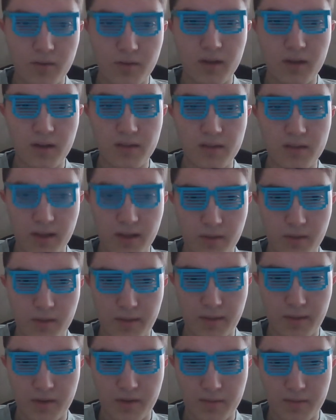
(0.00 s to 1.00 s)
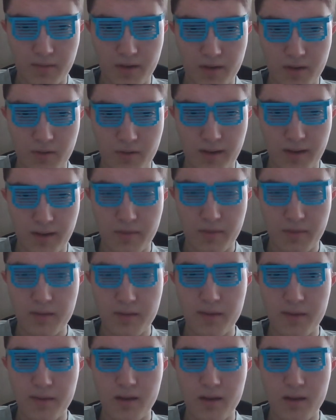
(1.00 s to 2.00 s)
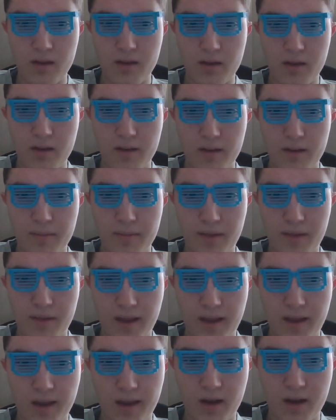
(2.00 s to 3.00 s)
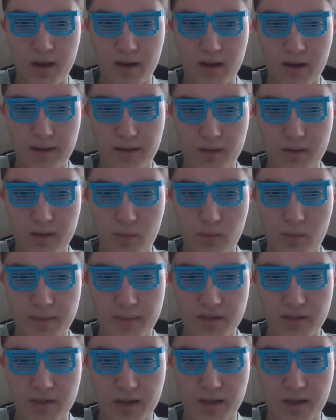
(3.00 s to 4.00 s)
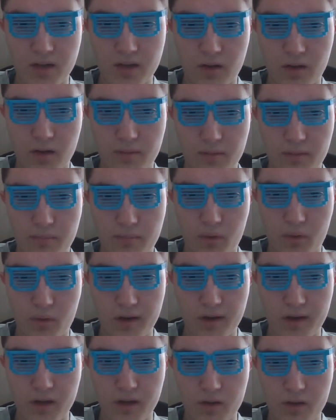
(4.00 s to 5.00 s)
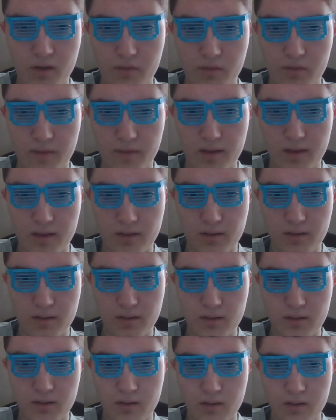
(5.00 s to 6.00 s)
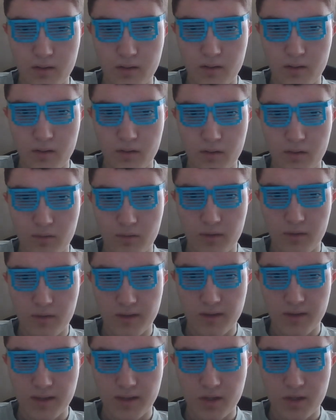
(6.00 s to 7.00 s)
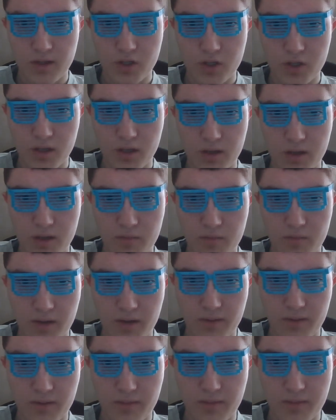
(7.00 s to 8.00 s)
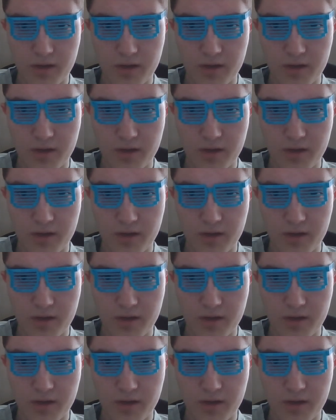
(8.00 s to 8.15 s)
I'll tell you what I'm going to be doing. I'm going to be playing on a little website called Bored Humans, where essentially you play with a bunch of